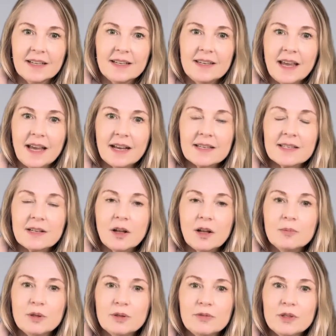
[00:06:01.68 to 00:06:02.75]
Next, I'll
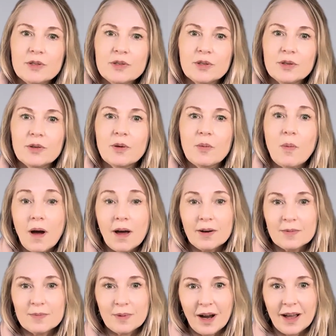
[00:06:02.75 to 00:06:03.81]
move you to the
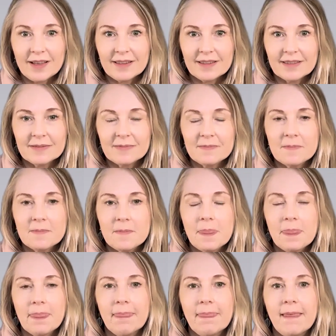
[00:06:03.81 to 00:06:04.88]
water breath.
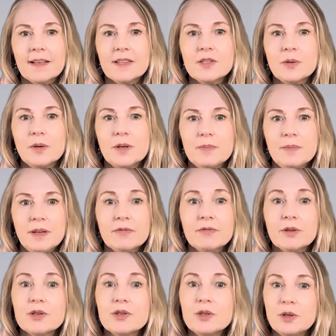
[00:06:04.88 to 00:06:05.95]
That's going to be
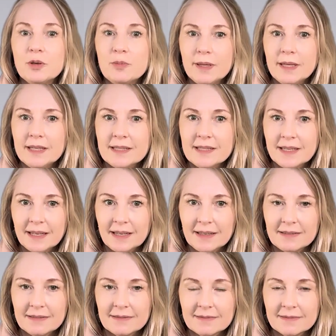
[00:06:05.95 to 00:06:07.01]
for 2 beats
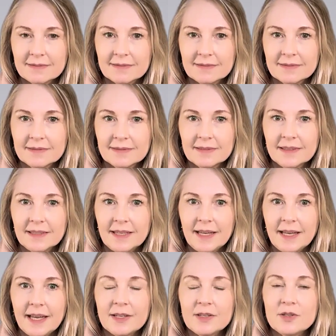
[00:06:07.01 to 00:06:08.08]
in
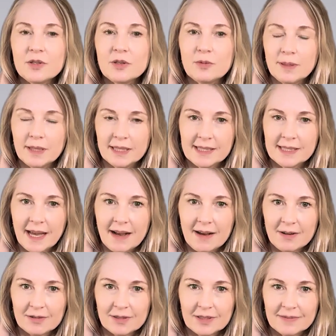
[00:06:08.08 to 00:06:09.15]
and 2 beats
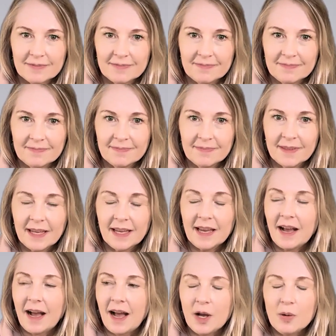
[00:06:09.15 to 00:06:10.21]
out.
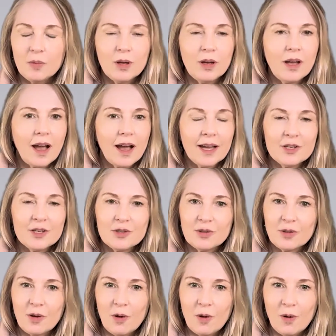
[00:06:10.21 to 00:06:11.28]
I will guide you
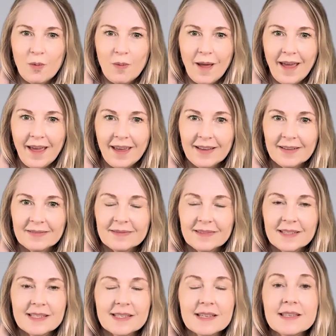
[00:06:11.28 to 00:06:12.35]
the whole way.
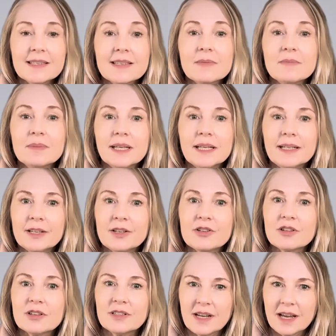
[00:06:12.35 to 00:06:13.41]
This is simply an
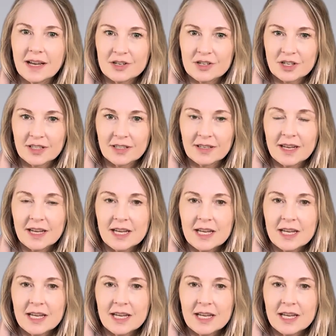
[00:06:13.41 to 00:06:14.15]
introduction.